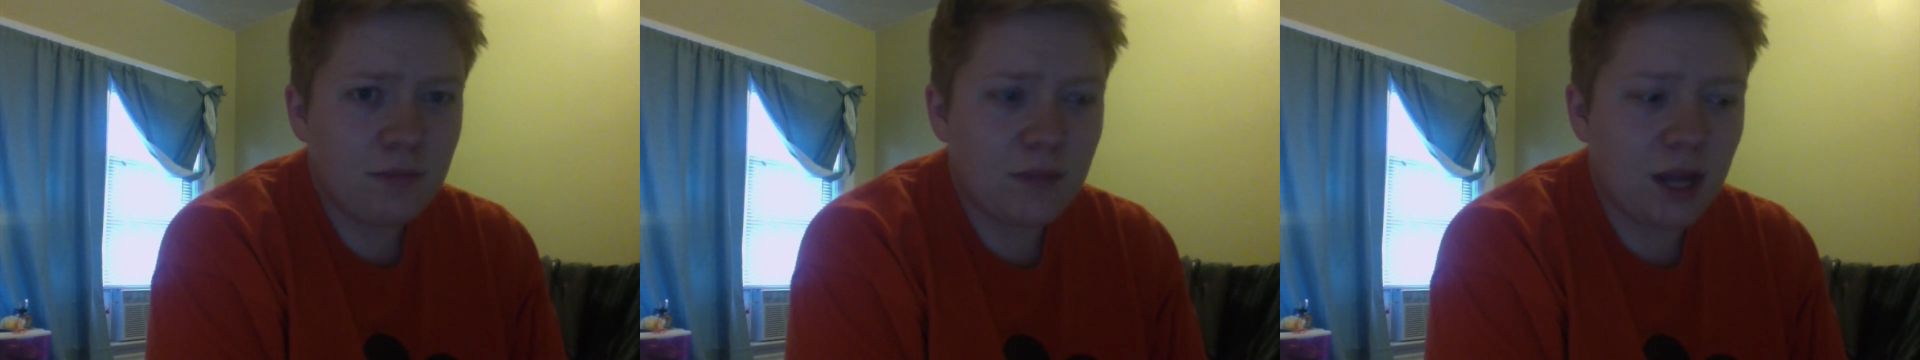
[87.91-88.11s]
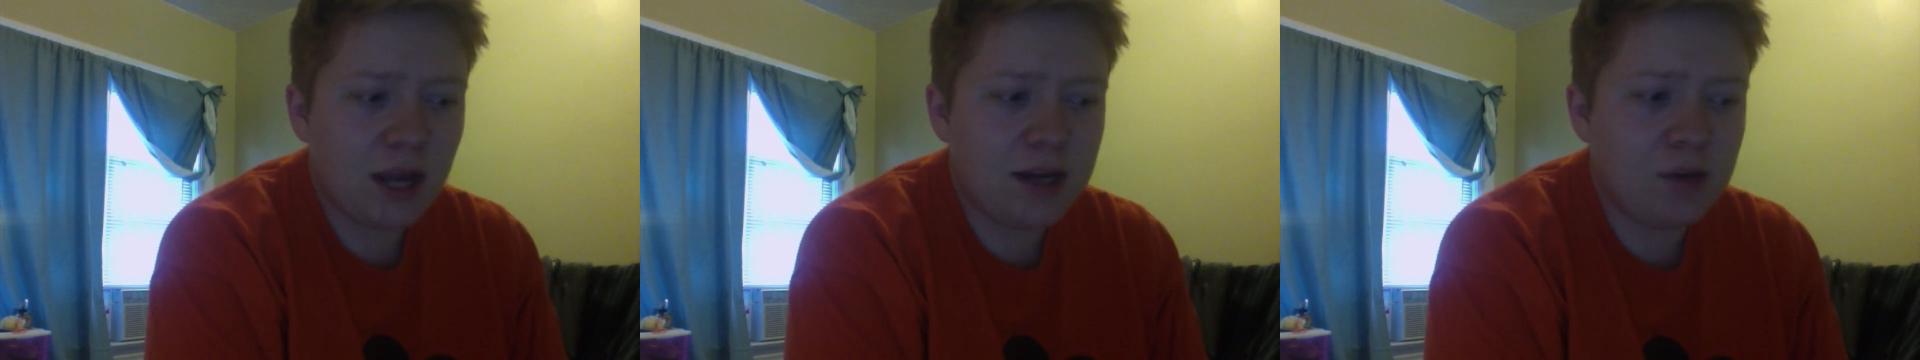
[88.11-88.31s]

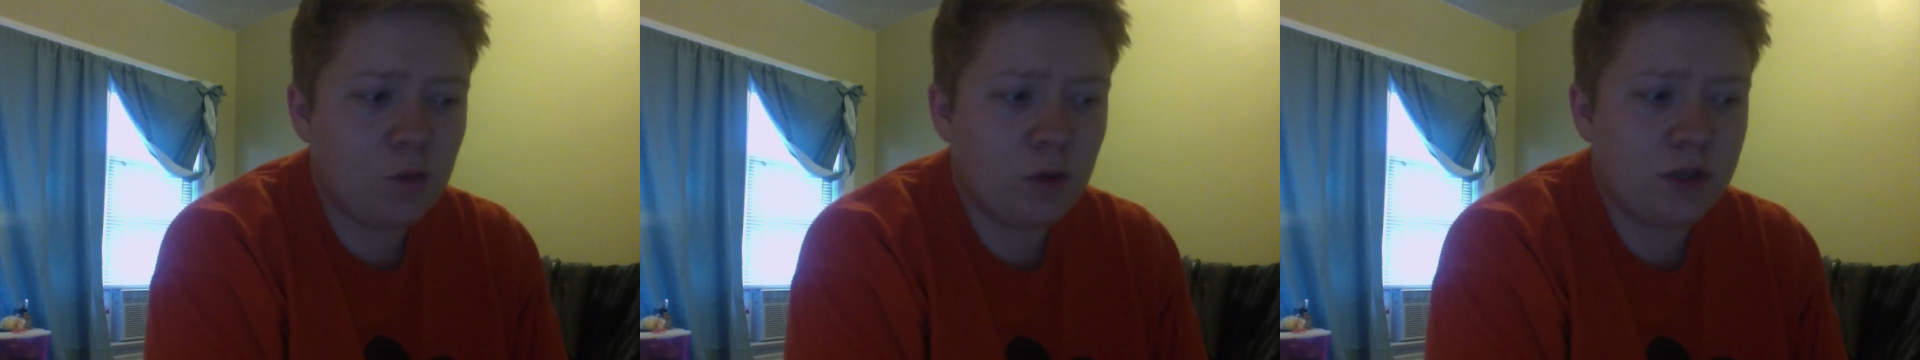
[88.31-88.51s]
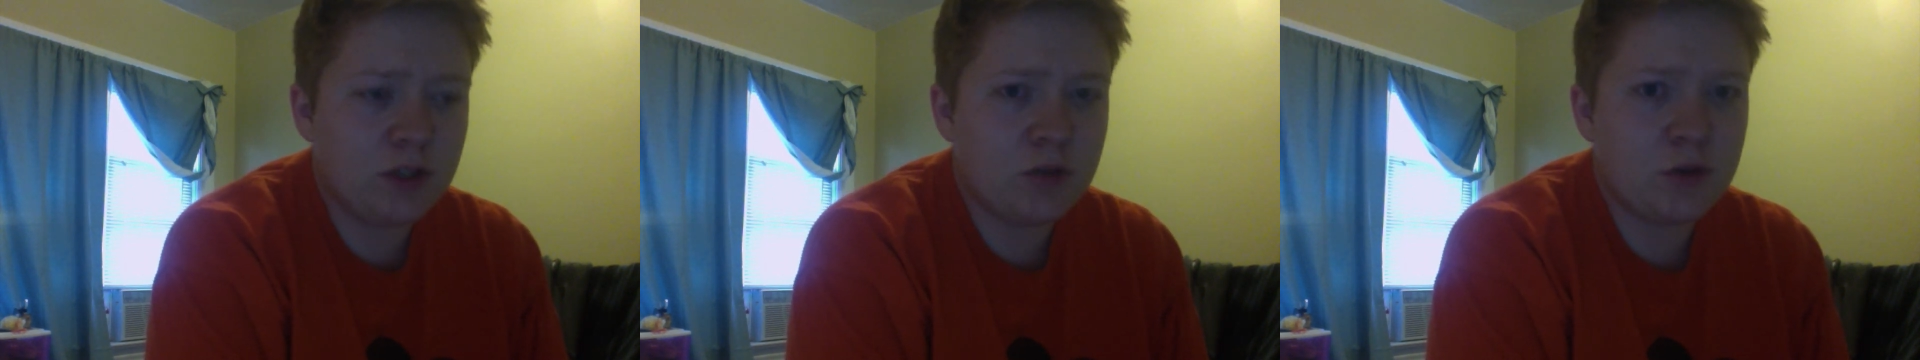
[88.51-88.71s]
I didn't want
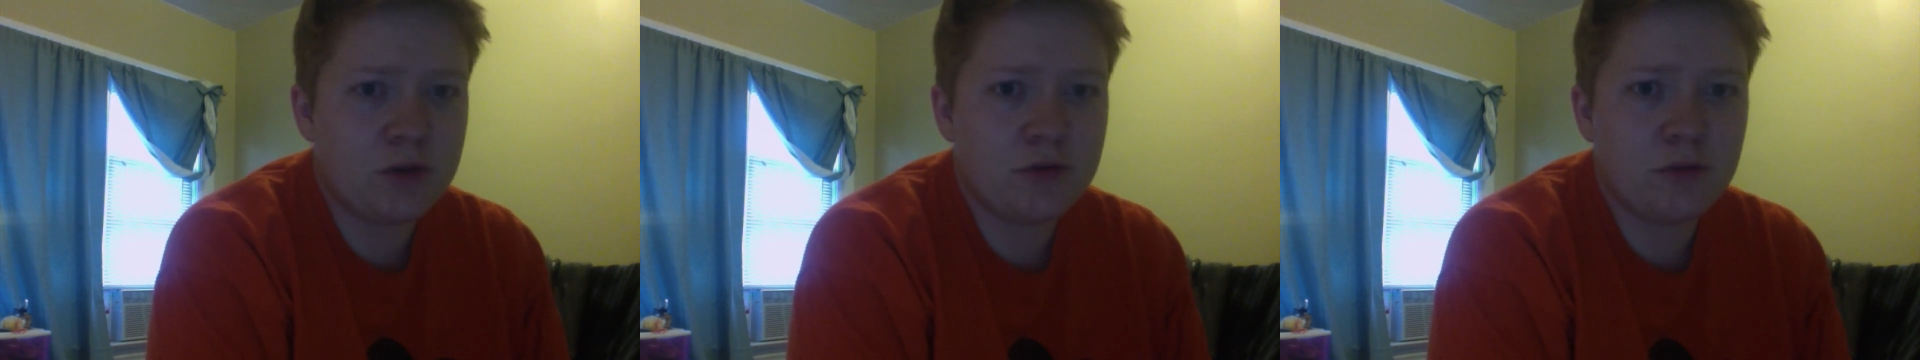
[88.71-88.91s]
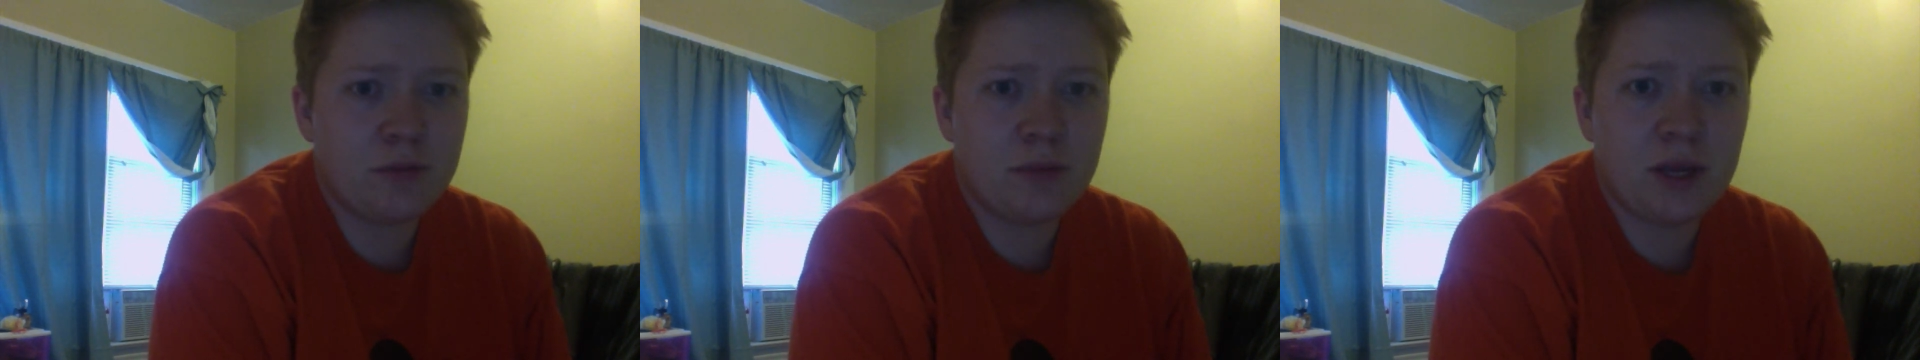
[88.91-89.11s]
to switch
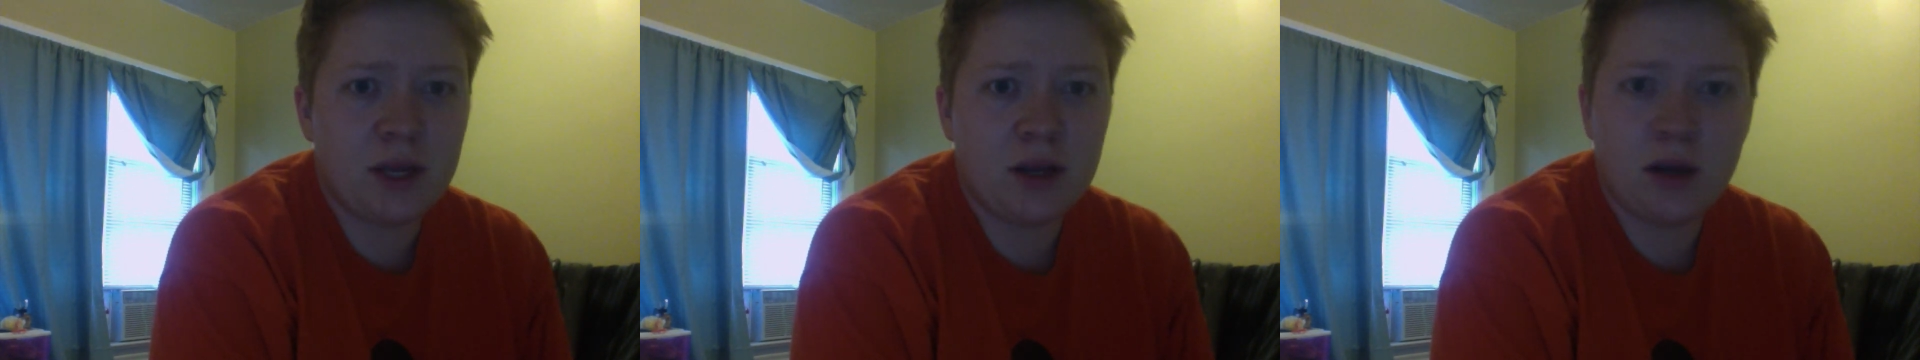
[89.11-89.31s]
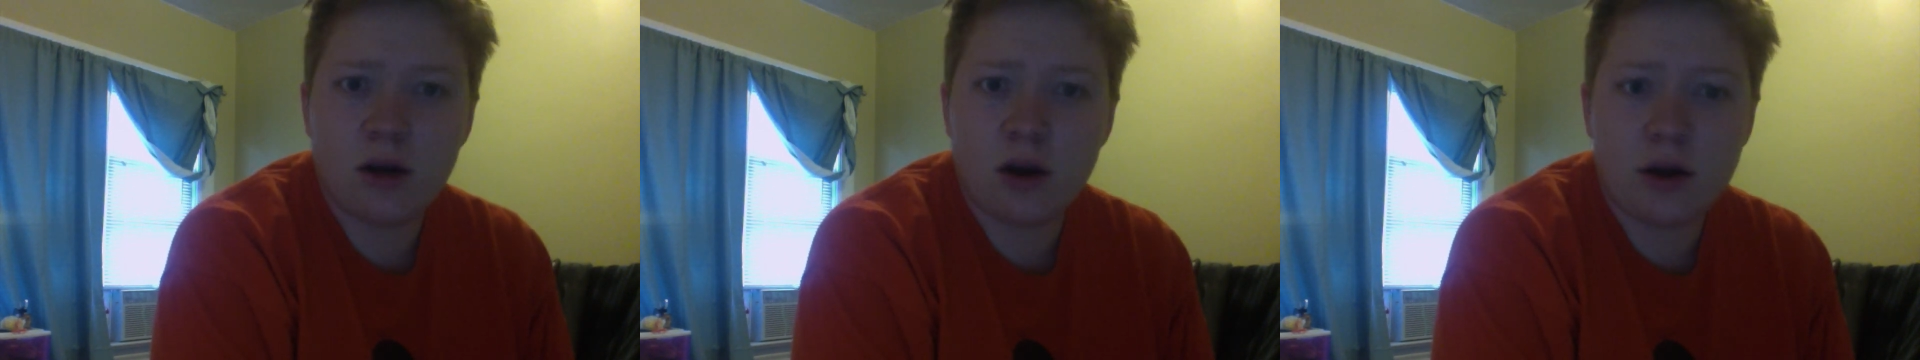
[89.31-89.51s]
from being
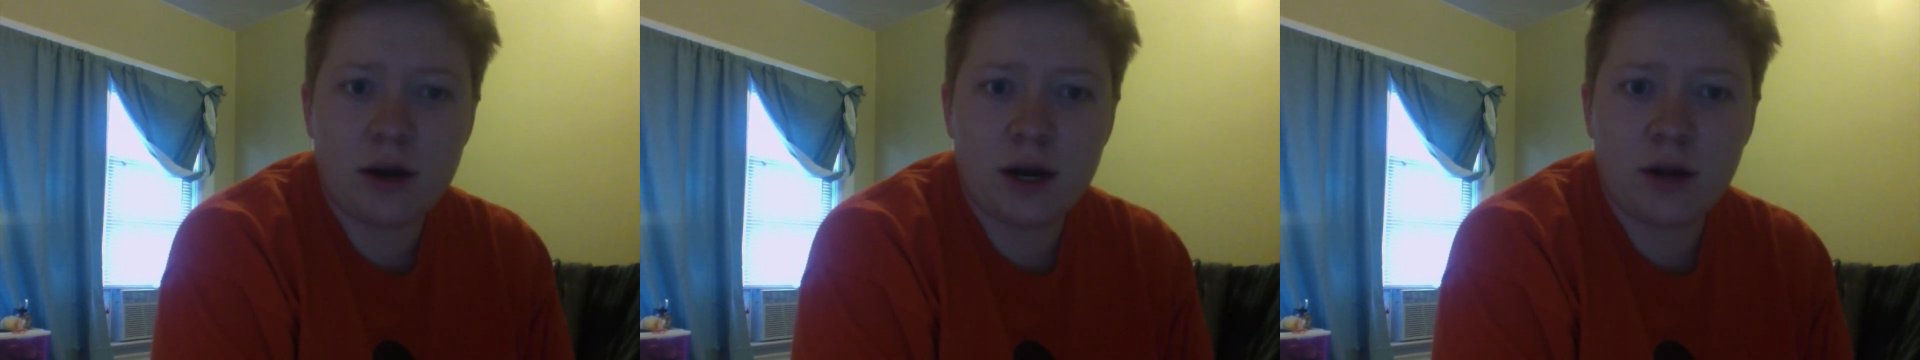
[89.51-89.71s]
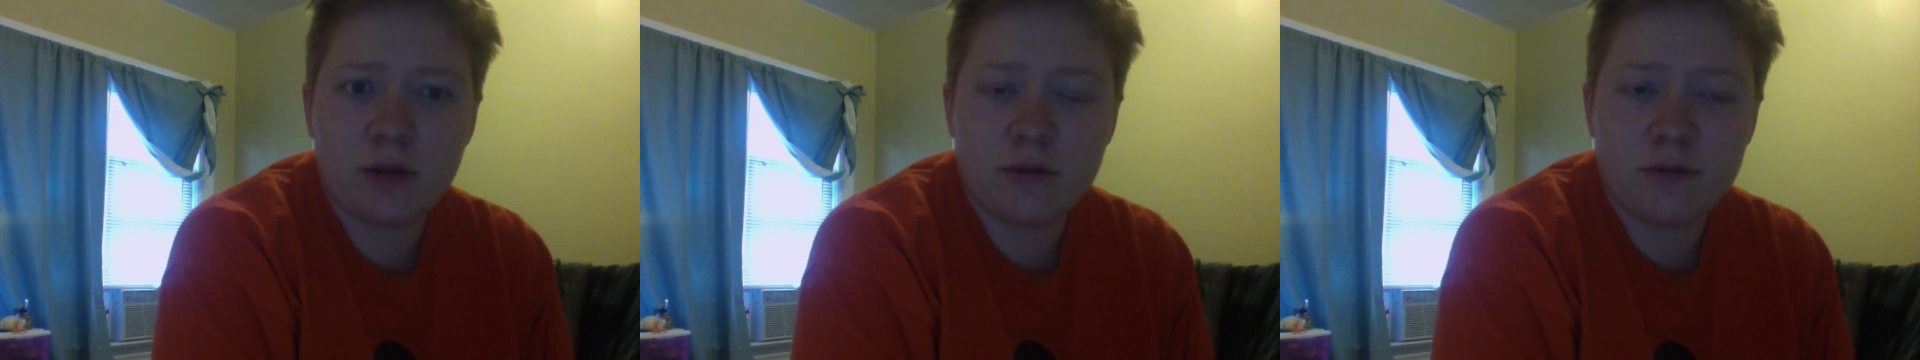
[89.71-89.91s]
an RA
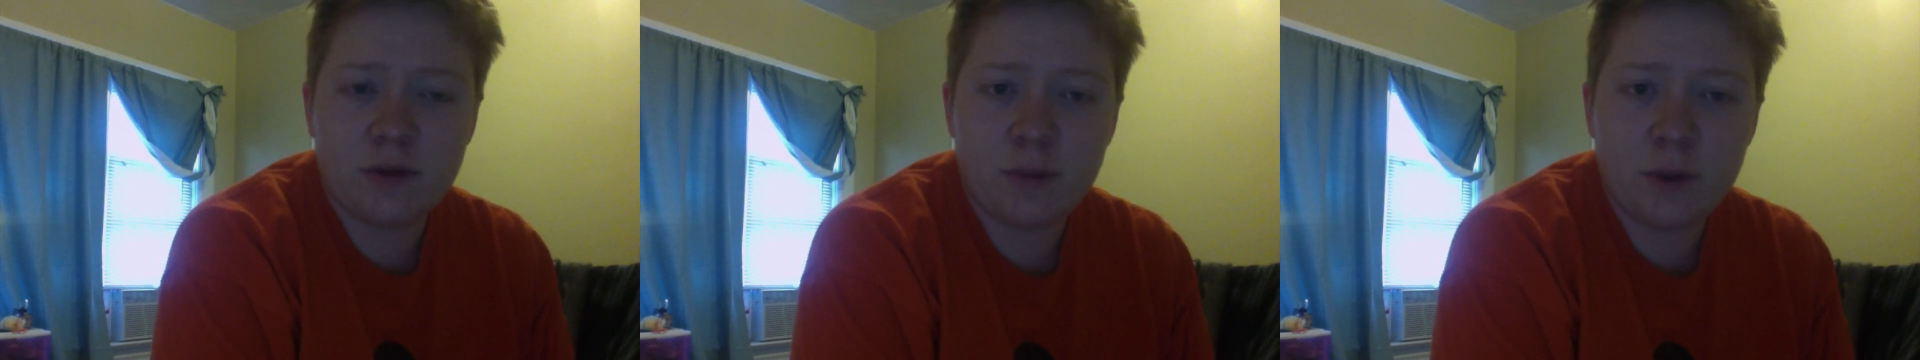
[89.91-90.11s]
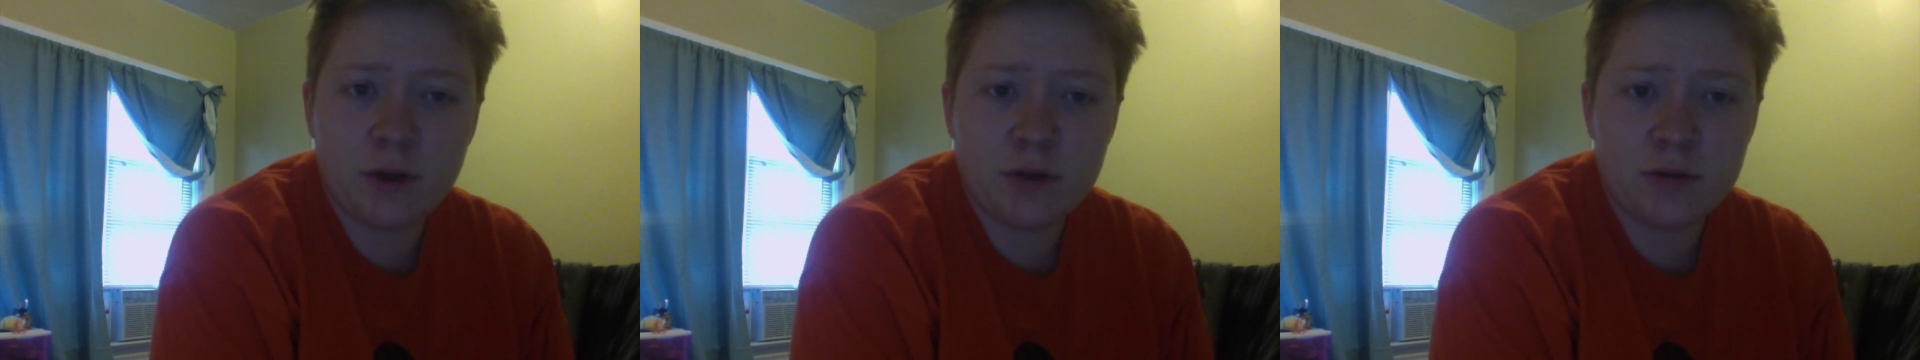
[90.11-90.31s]
on the
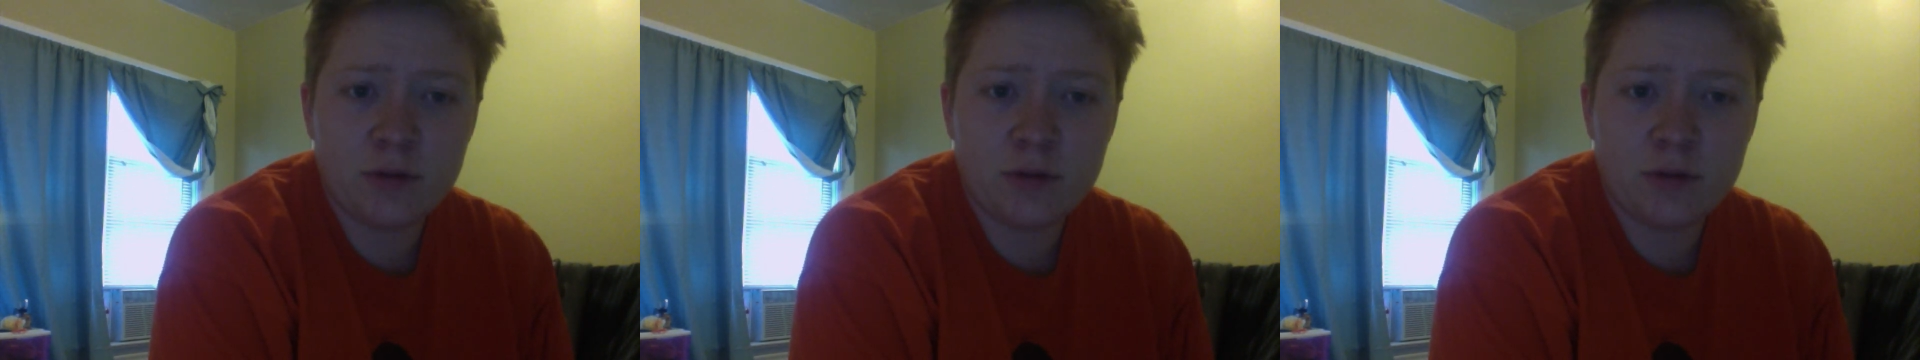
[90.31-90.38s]
females